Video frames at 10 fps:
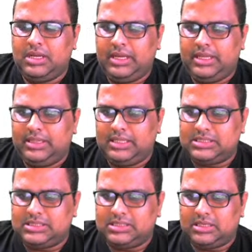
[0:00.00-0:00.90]
In
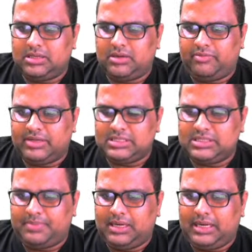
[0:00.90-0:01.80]
this first
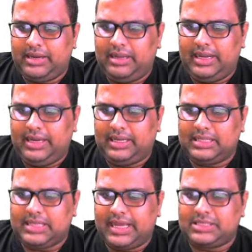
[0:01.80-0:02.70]
part, I will take it
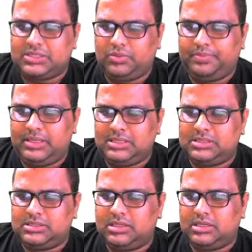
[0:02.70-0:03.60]
as X
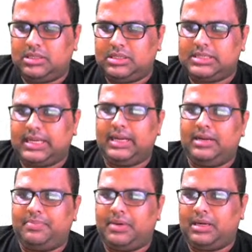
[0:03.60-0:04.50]
rupees. And the
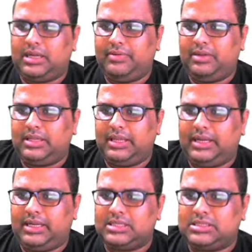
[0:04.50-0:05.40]
second part, I will take
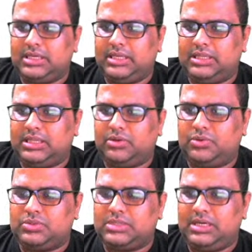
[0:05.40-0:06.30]
it as
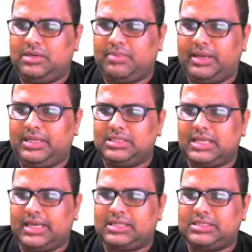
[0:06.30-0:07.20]
3000 minus
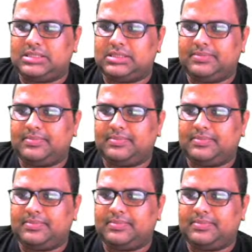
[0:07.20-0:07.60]
X.